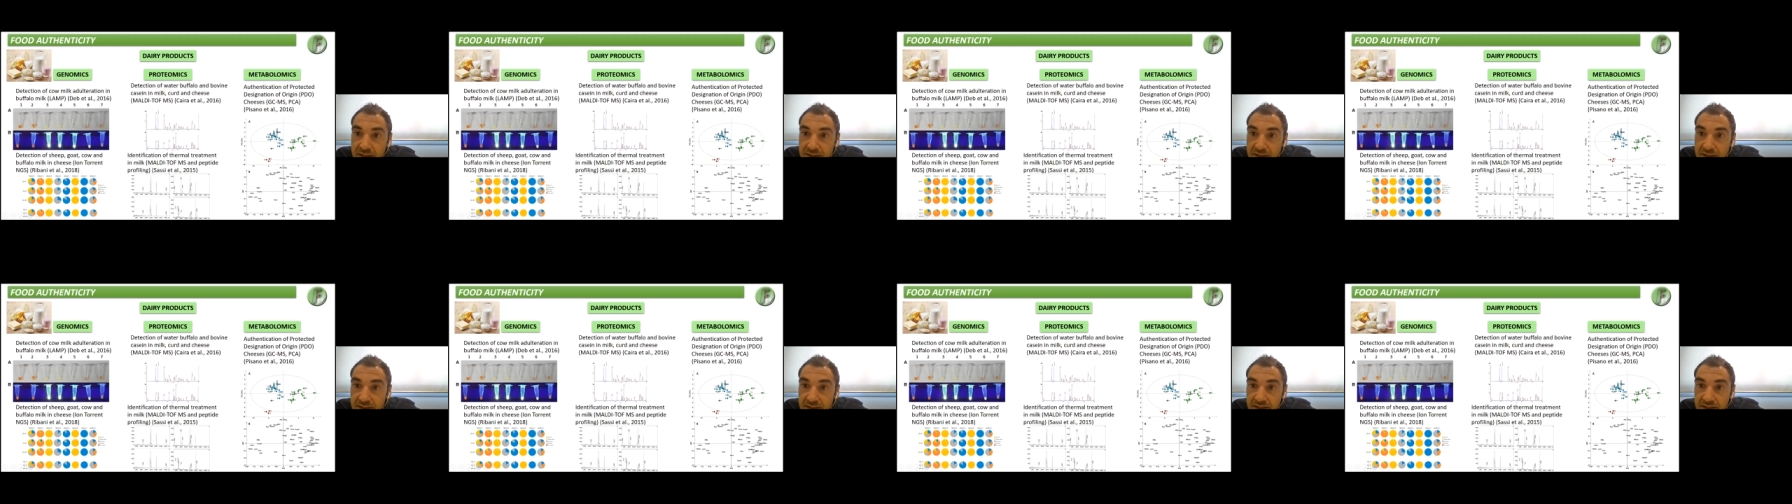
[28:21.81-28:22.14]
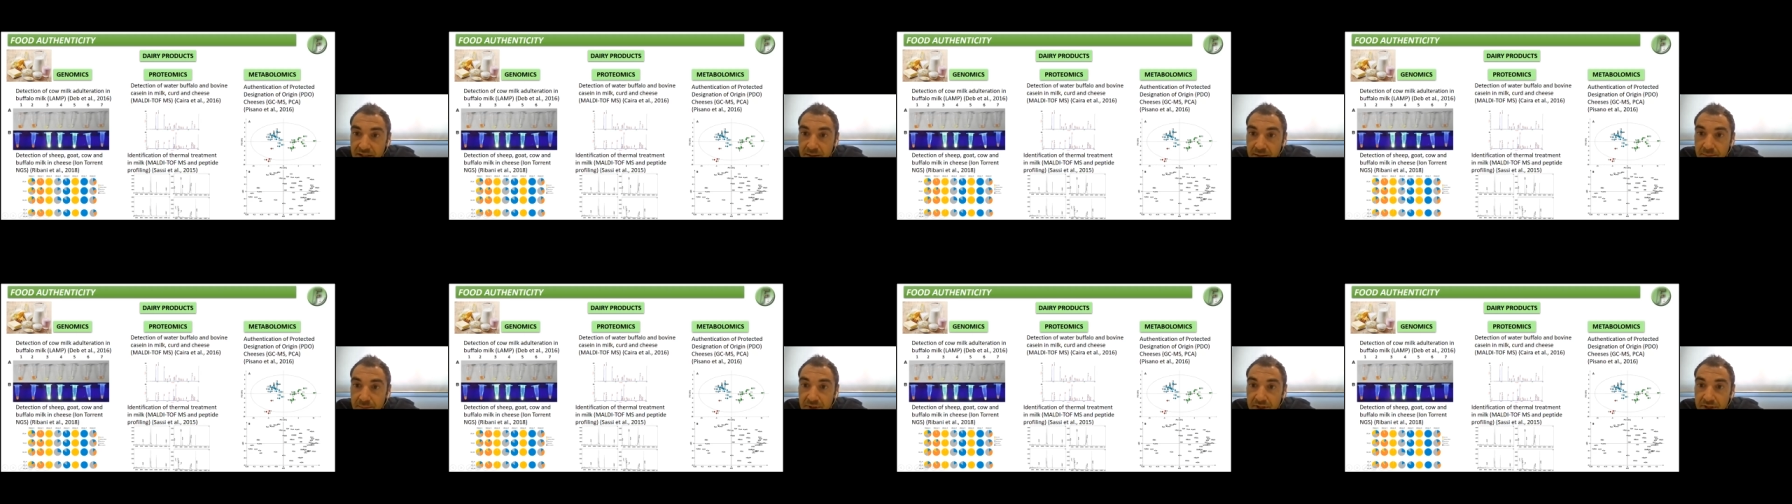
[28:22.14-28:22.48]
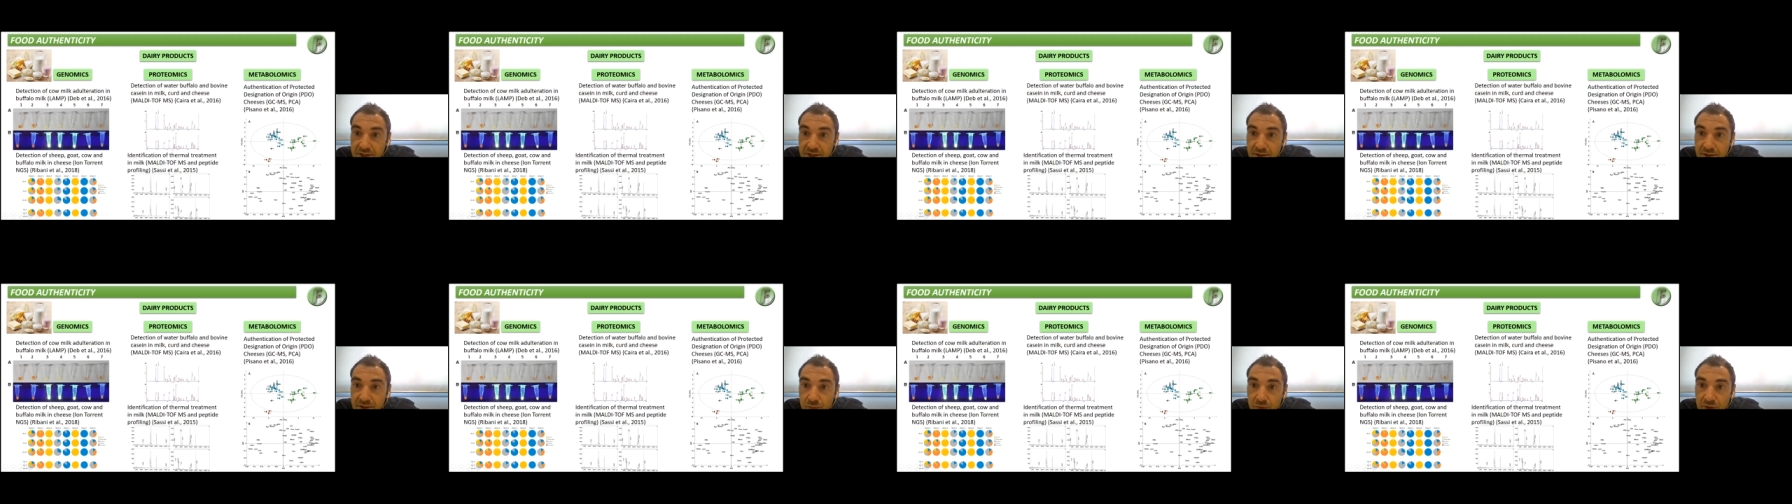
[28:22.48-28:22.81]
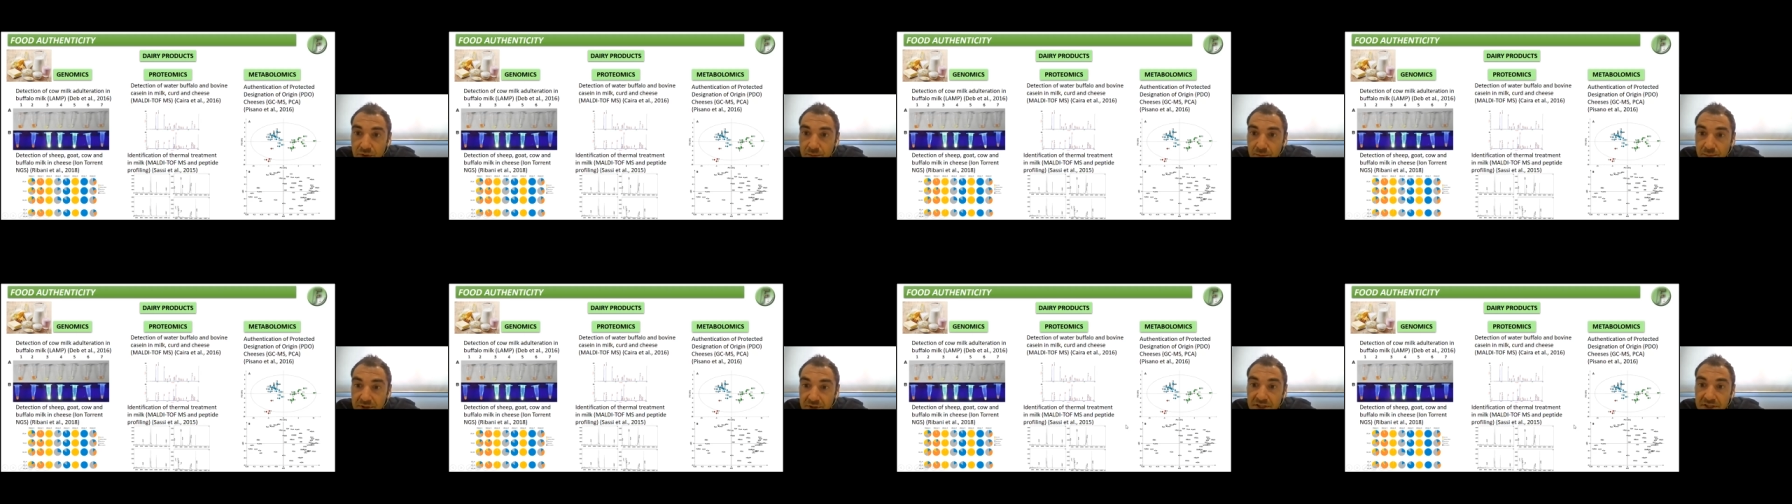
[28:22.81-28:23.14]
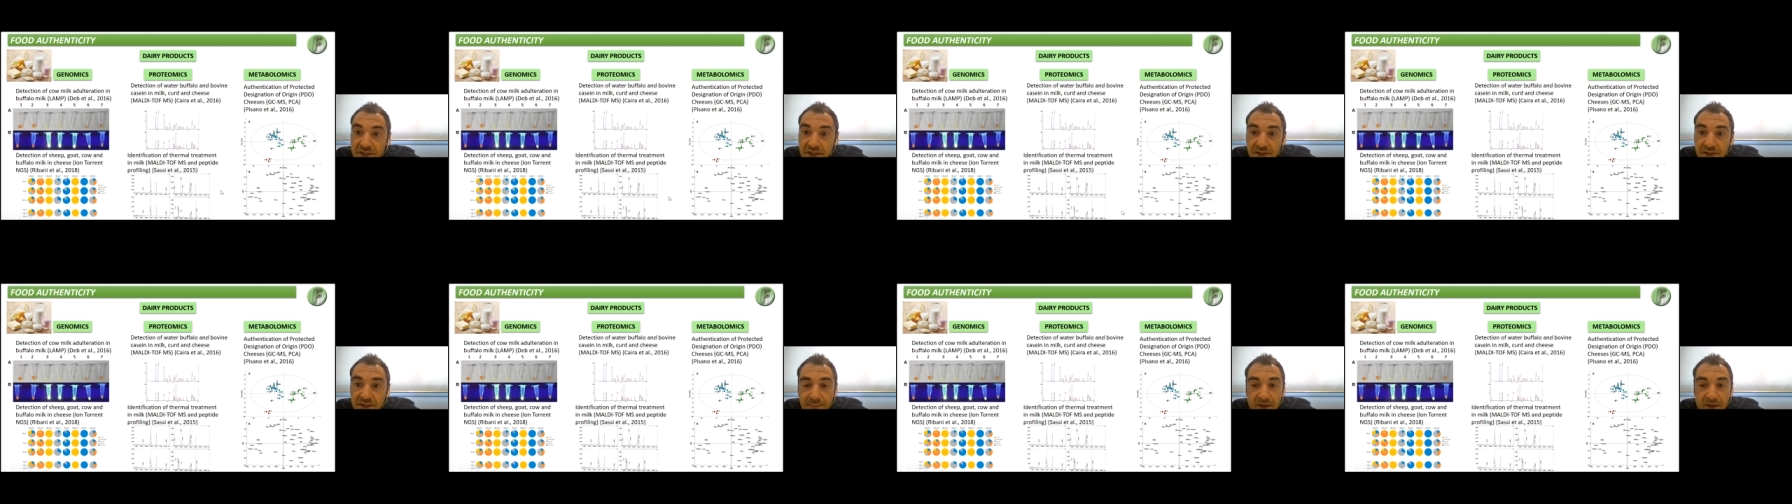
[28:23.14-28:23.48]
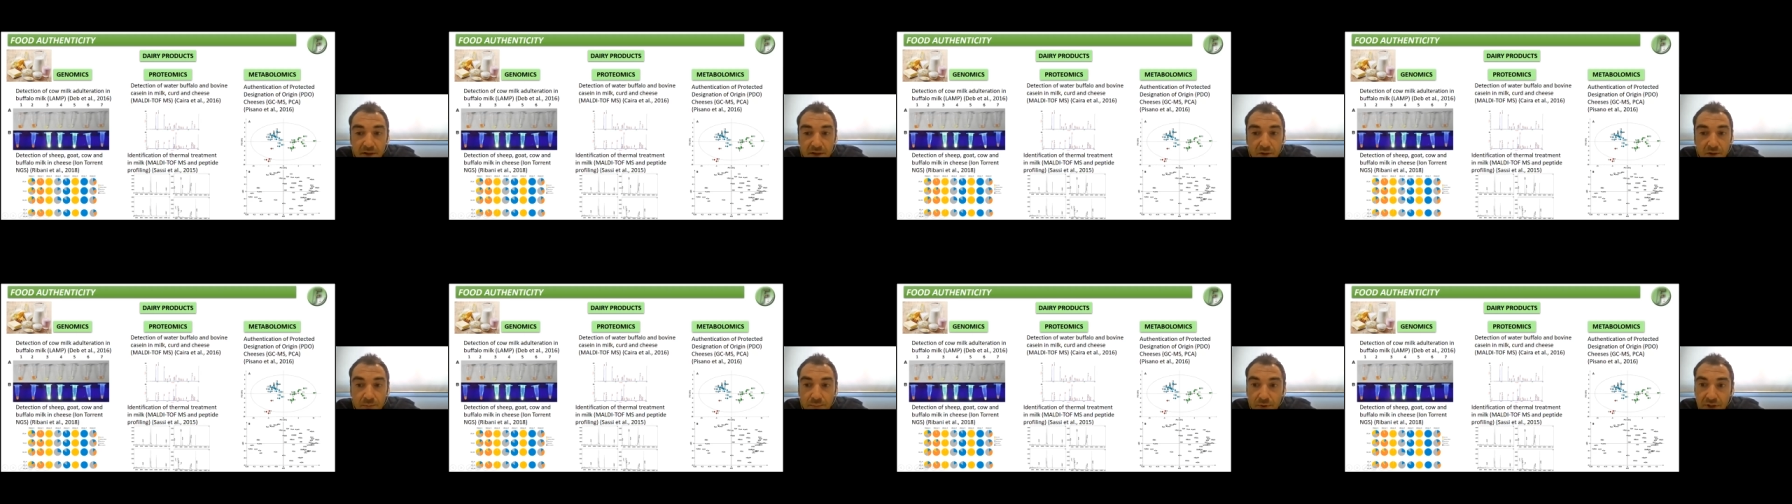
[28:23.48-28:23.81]
GCMS with
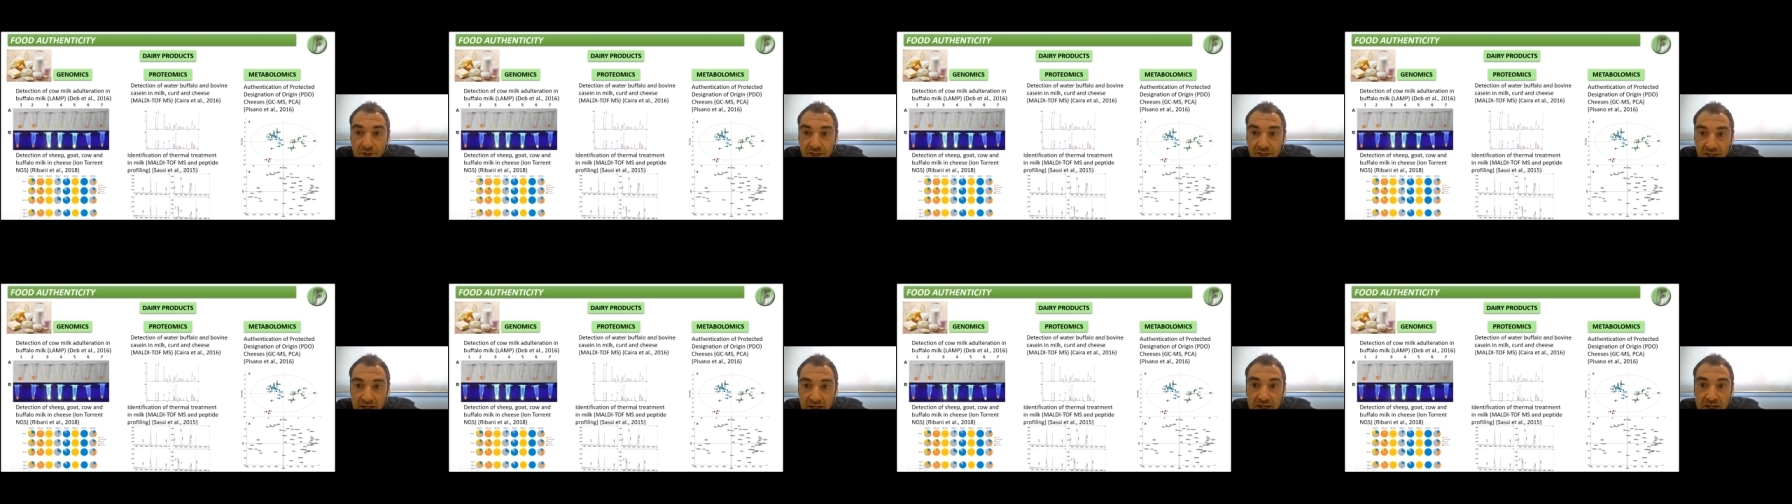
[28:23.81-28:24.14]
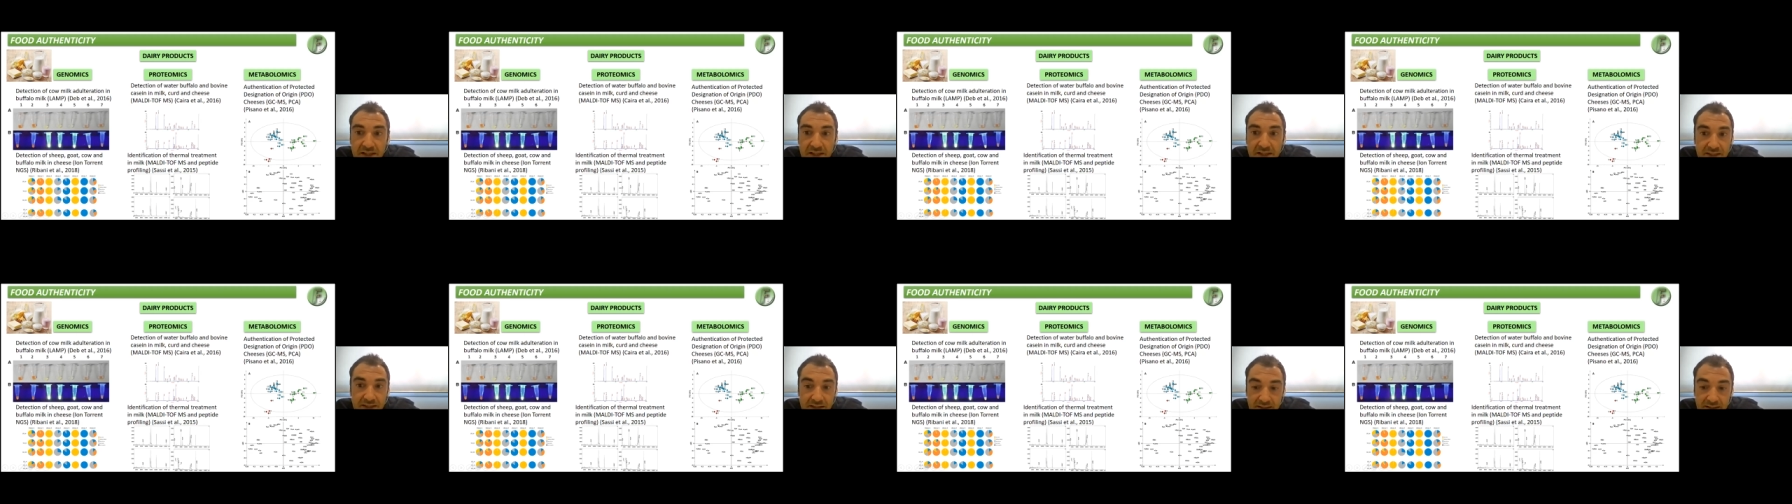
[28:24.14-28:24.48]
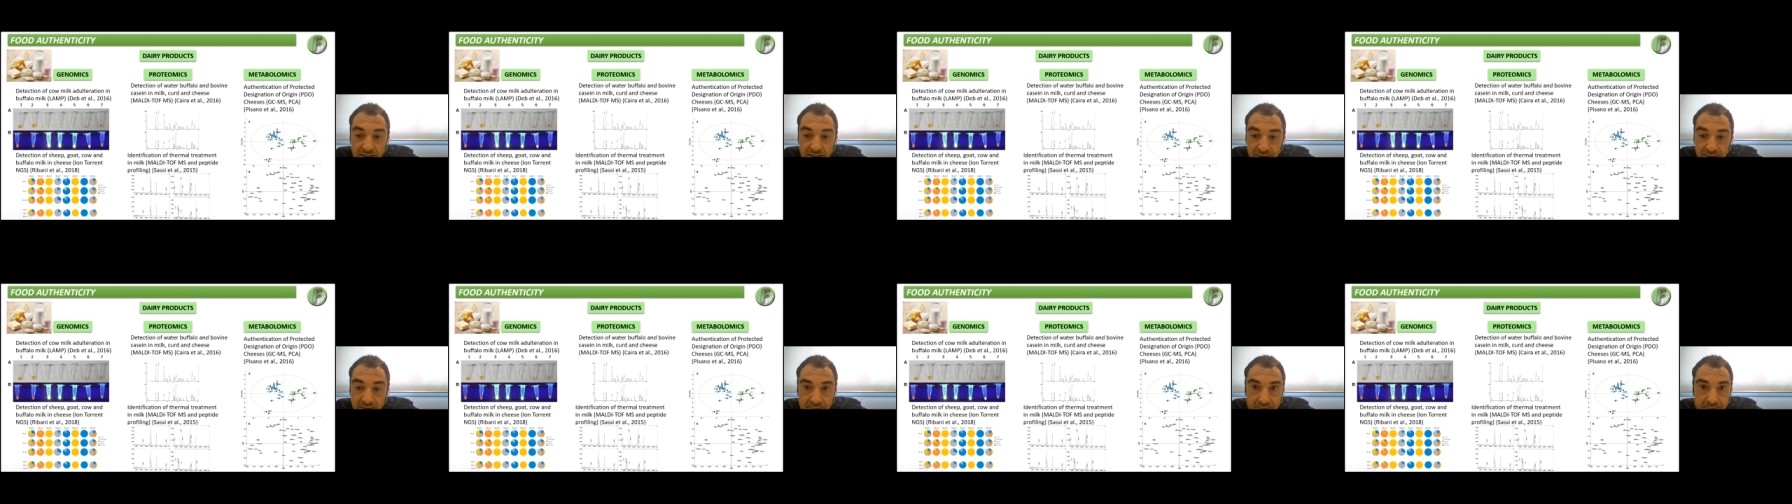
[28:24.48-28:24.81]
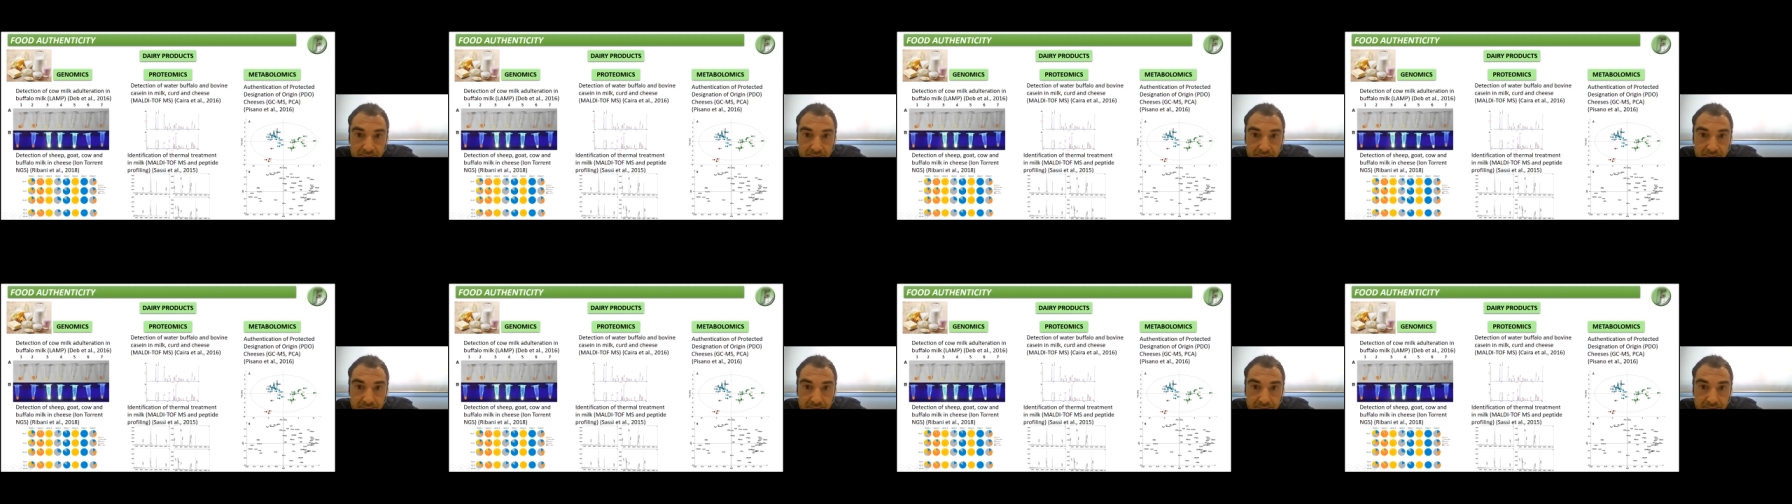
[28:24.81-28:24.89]
principal component analysis.